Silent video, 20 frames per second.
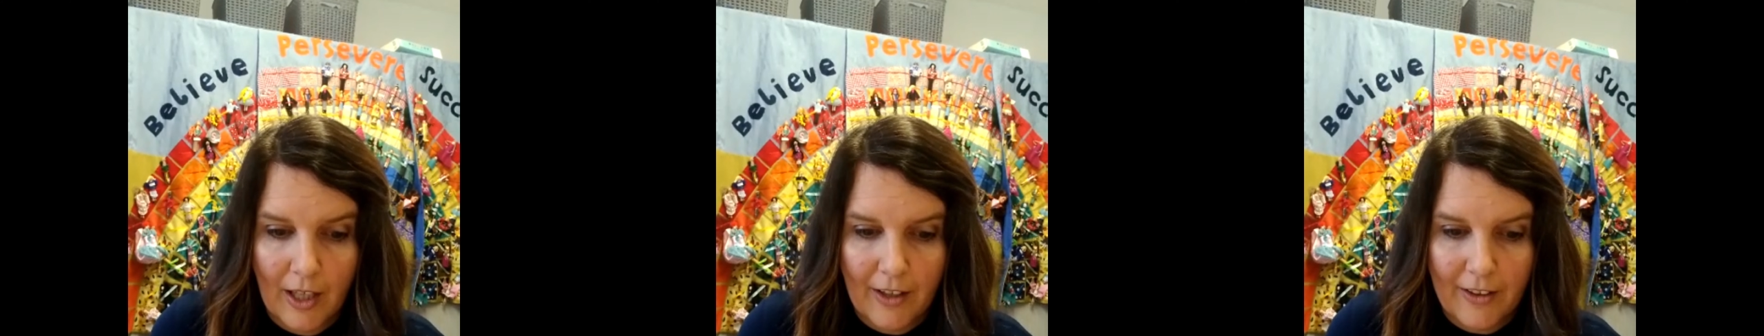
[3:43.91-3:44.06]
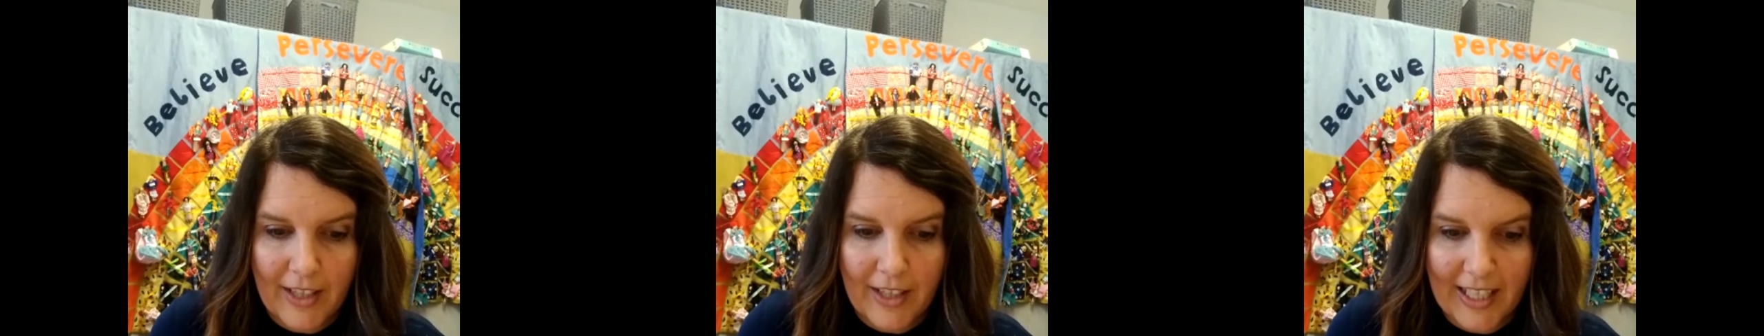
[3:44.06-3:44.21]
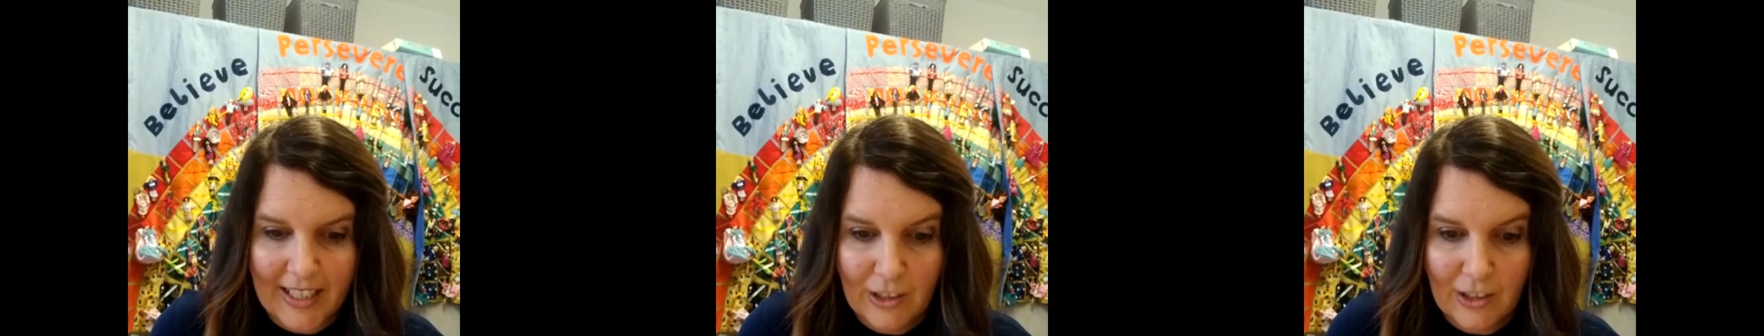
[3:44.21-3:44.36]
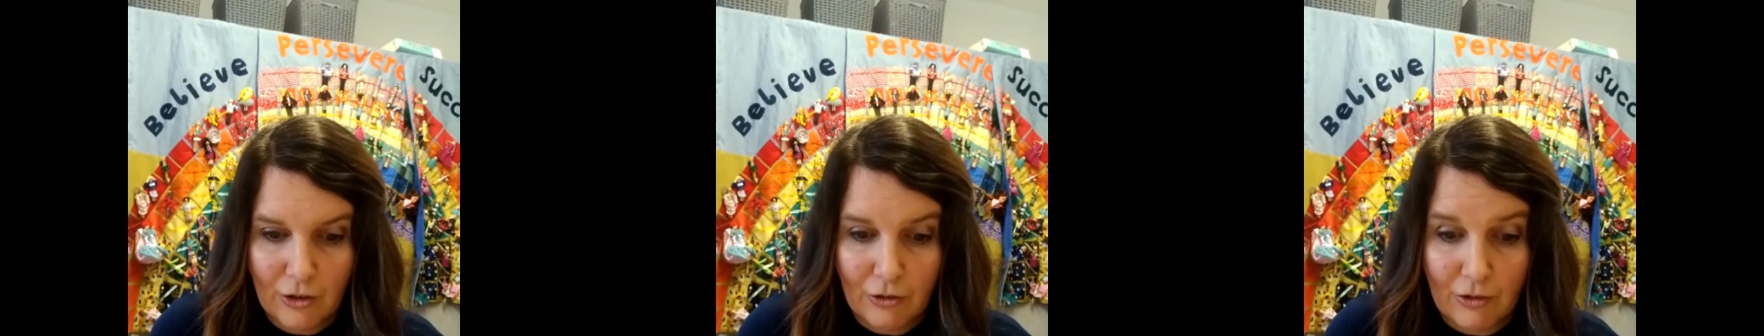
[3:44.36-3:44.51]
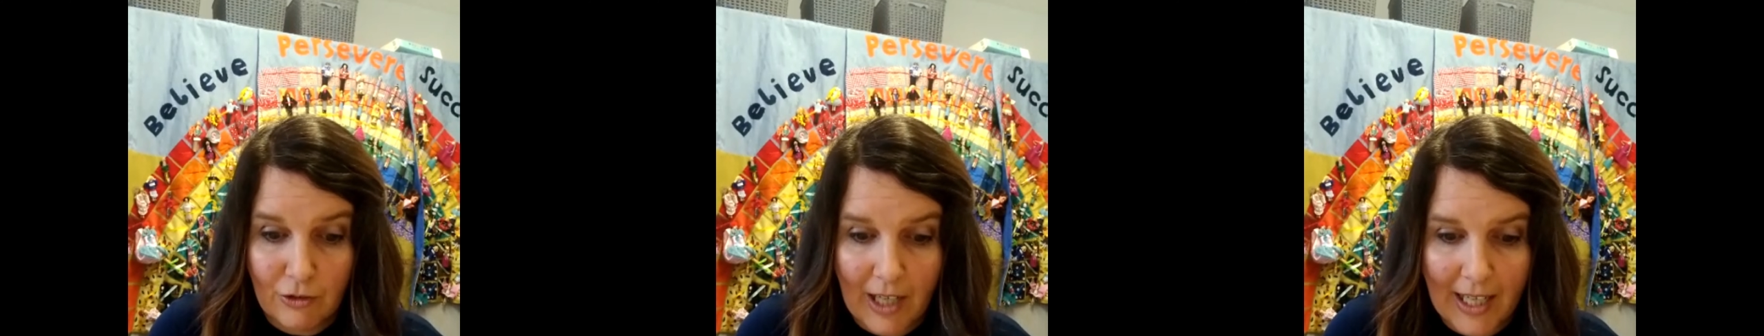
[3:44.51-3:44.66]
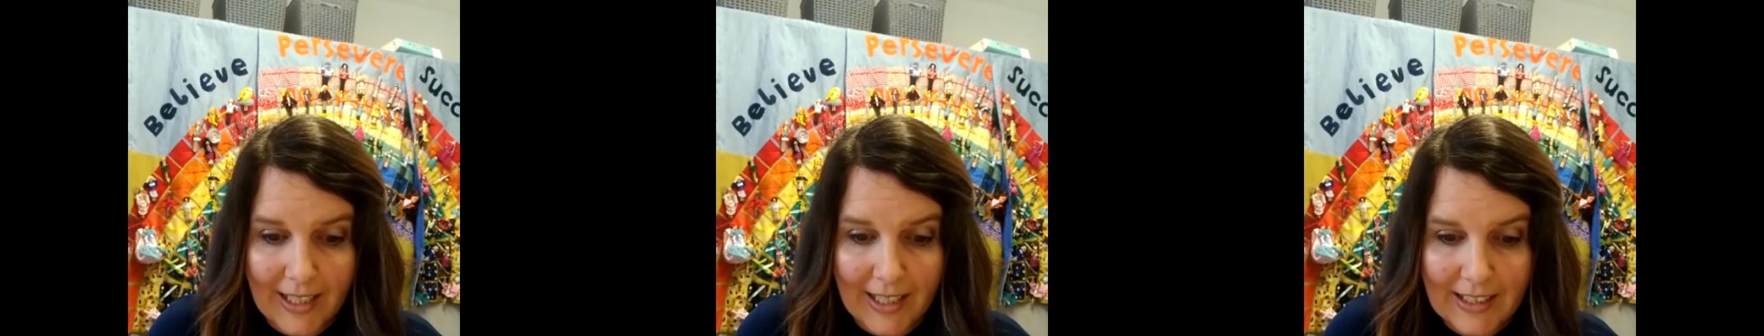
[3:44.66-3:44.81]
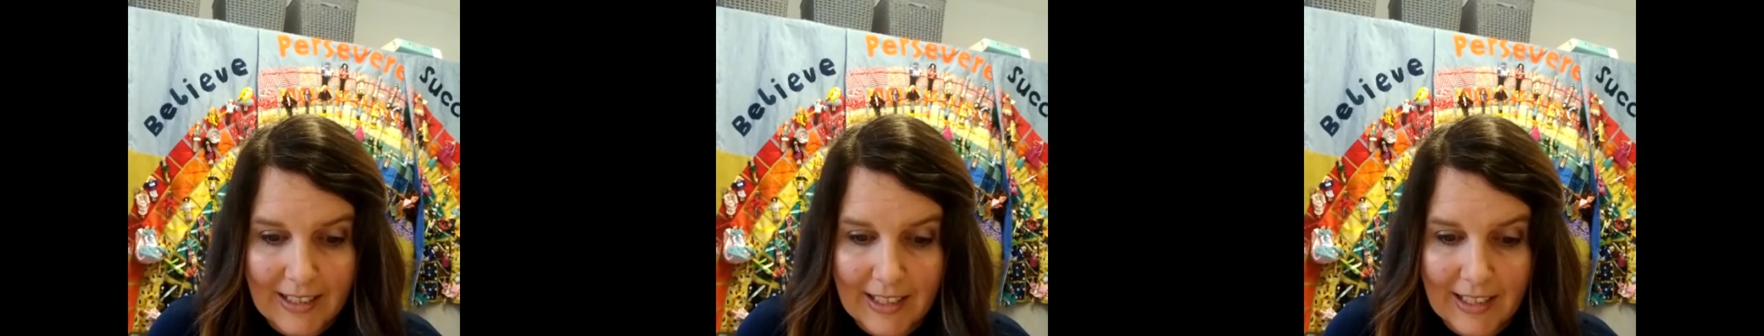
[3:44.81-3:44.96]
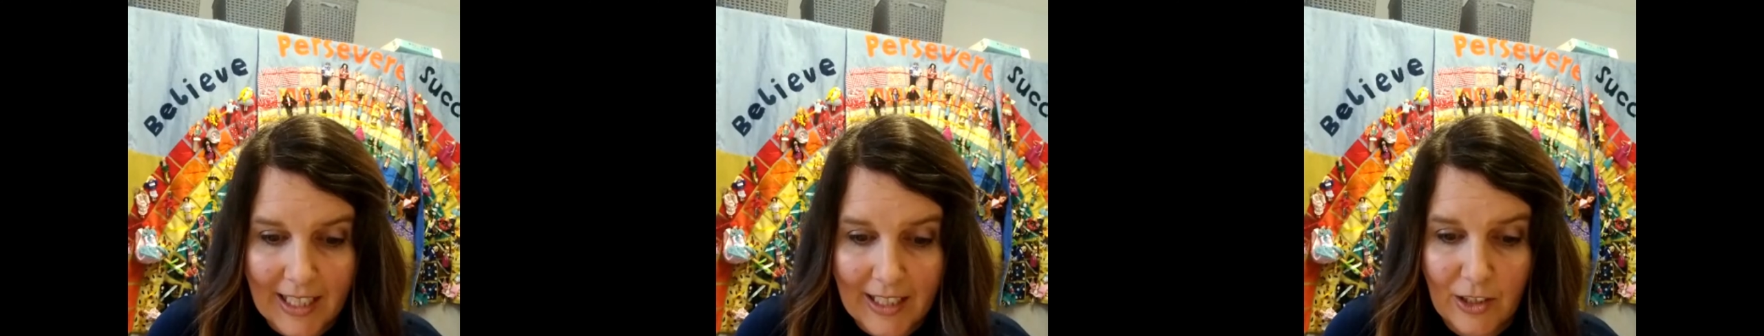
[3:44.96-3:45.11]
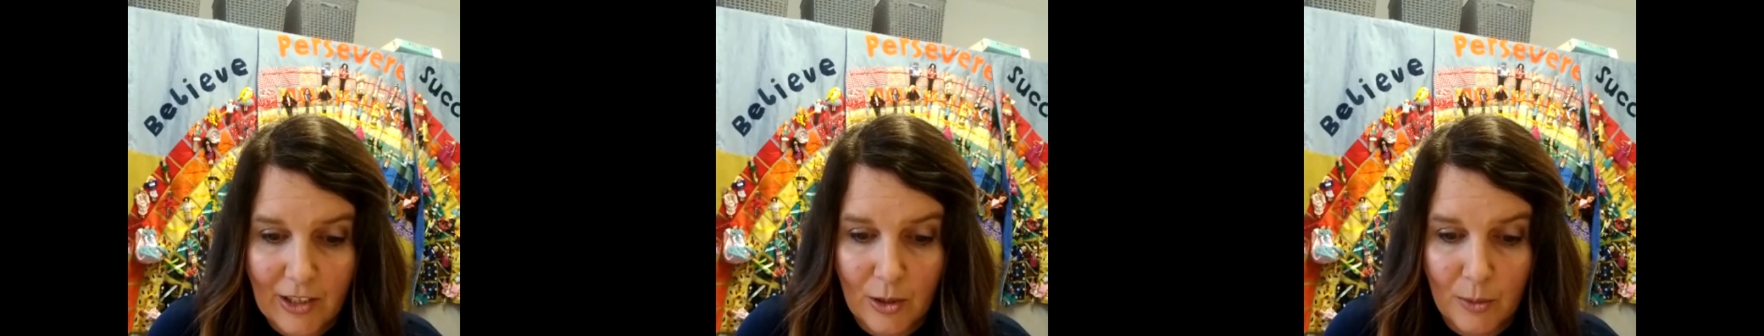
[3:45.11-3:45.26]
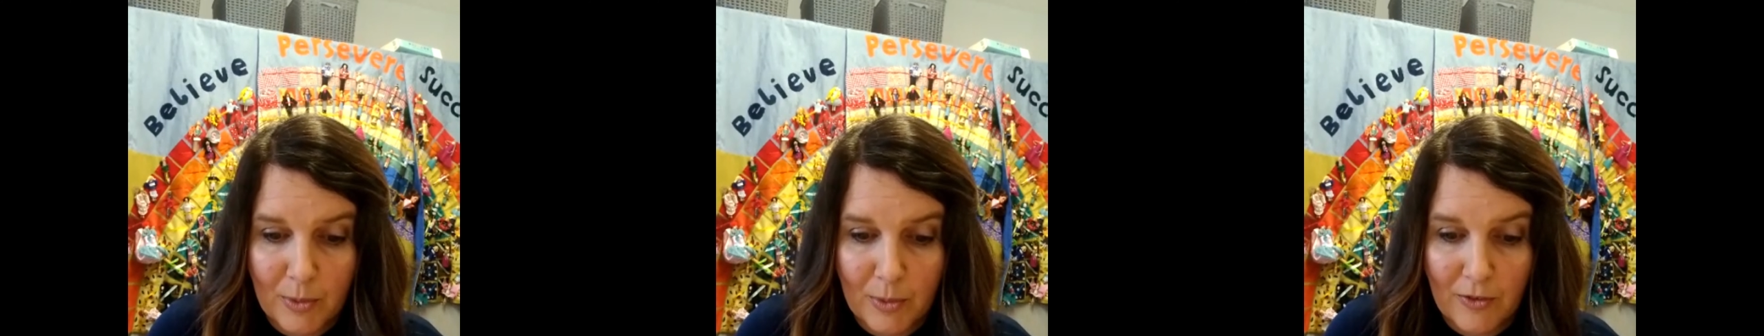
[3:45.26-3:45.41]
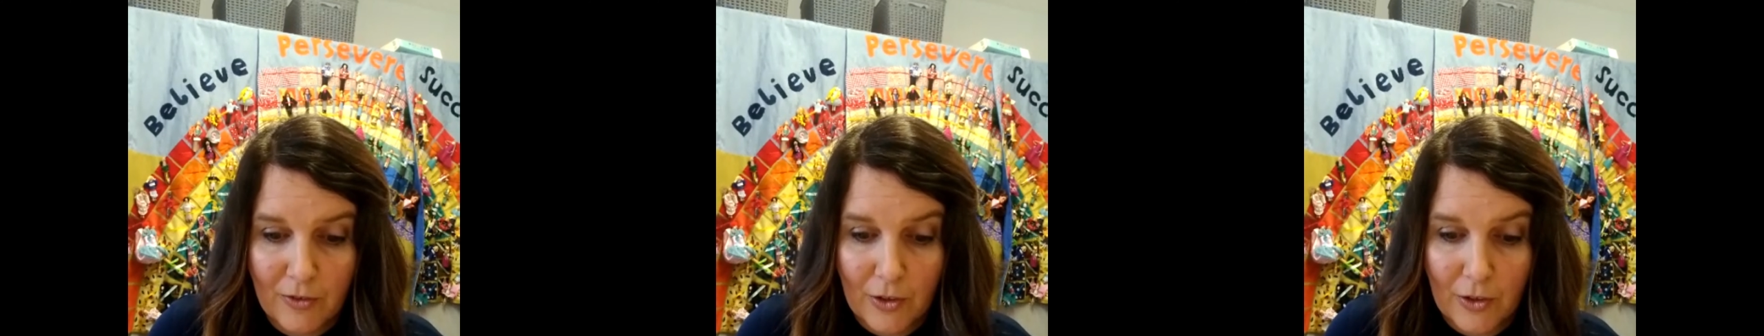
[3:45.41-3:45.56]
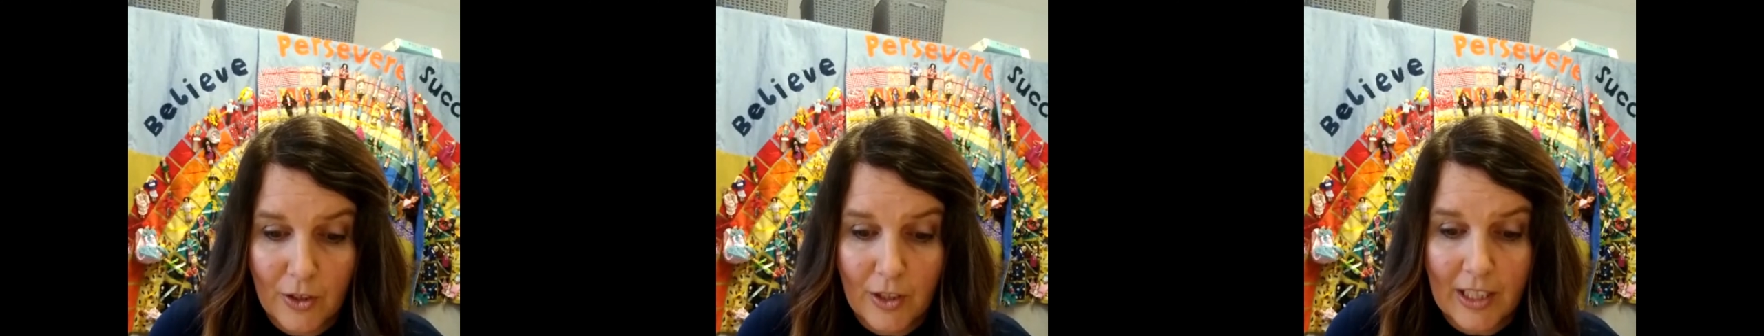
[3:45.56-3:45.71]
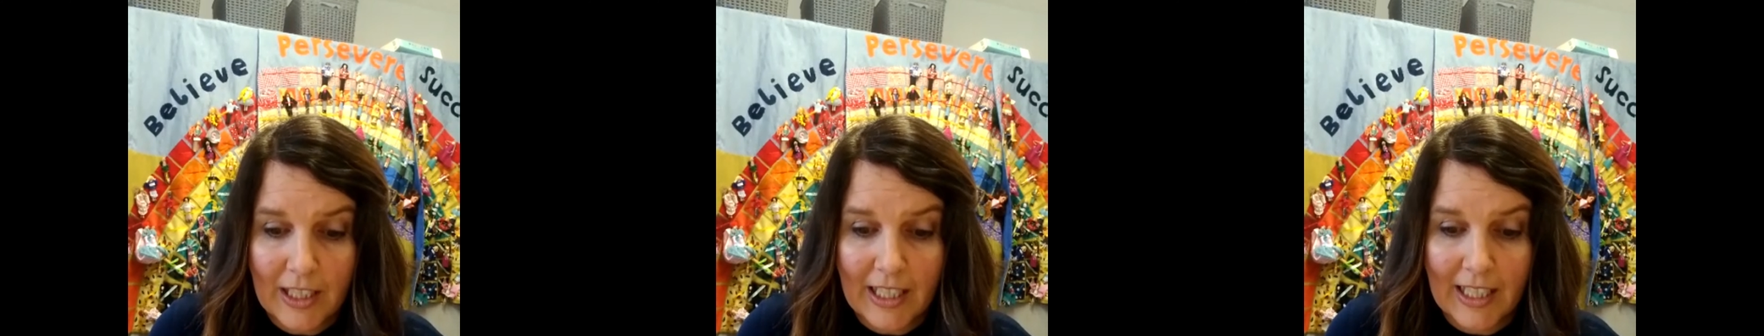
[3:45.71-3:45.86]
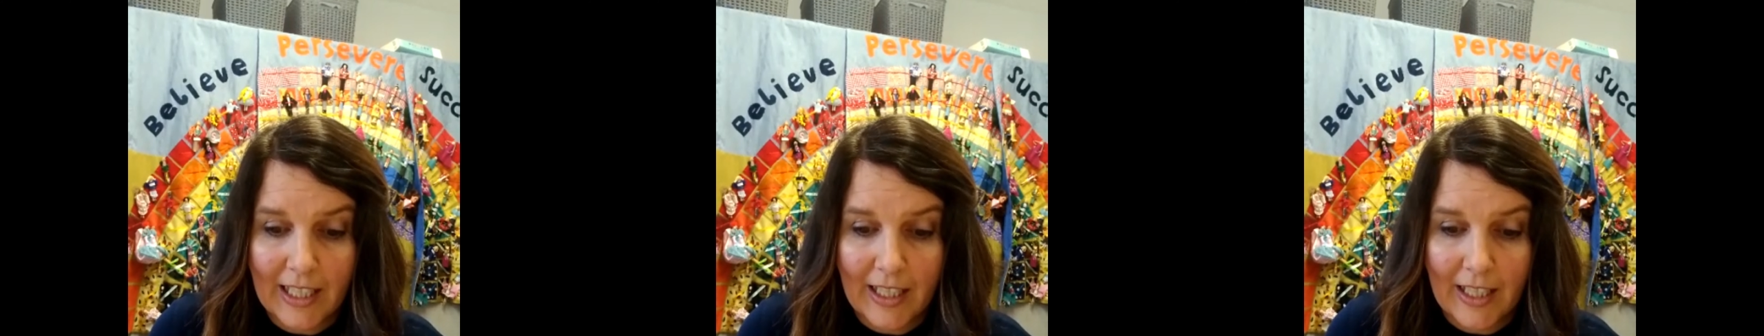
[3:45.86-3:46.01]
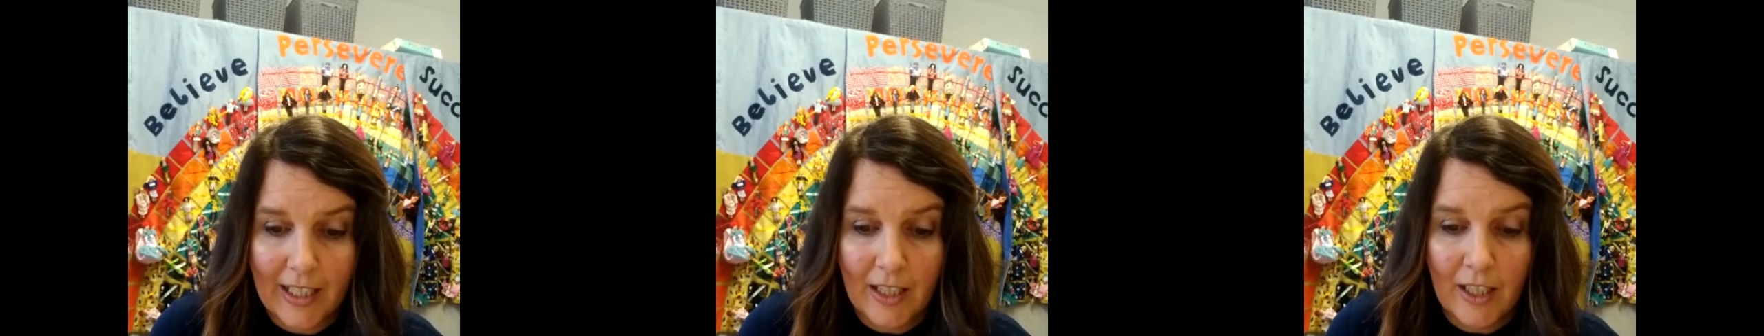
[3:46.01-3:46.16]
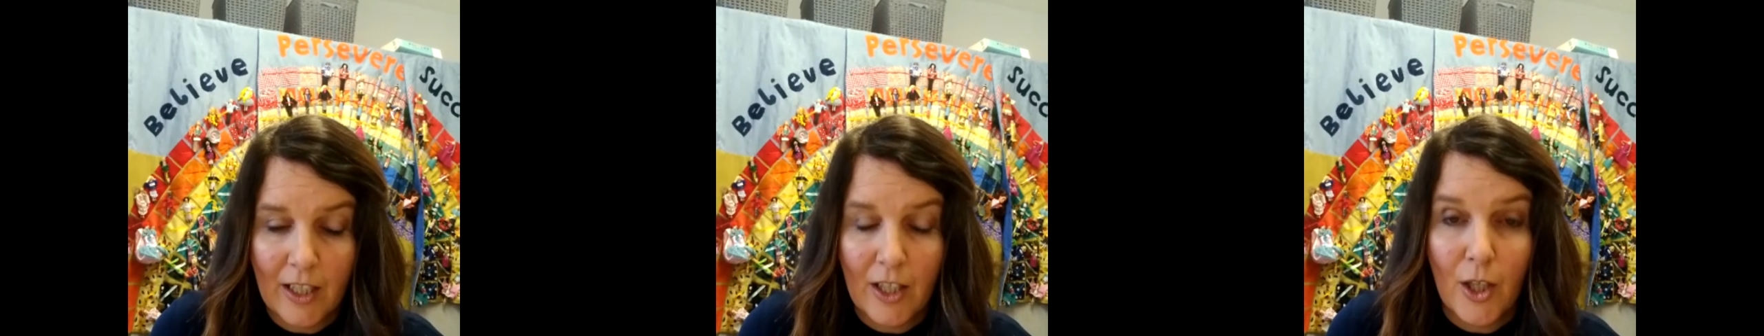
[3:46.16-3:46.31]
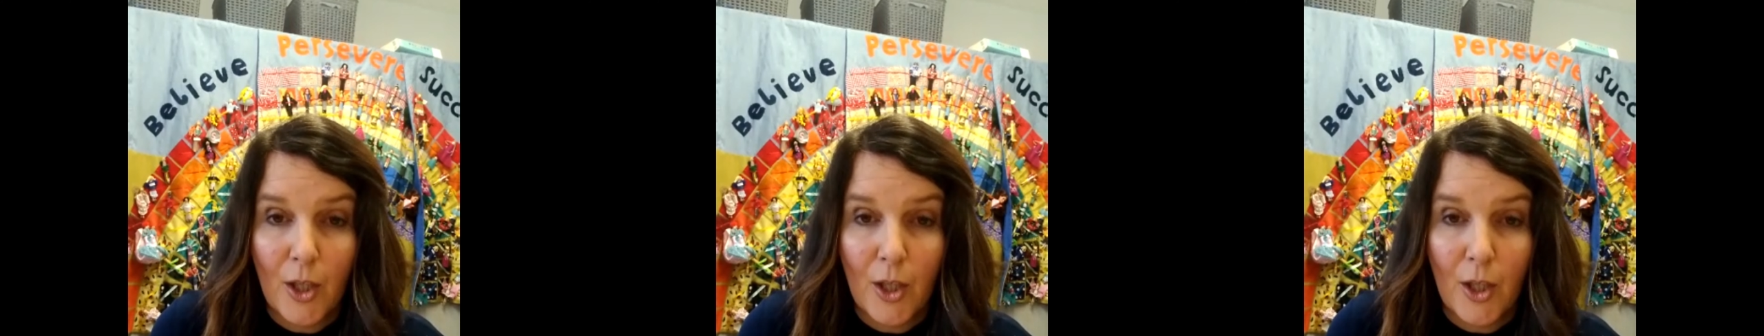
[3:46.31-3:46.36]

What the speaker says: They dragged Daniel before the king,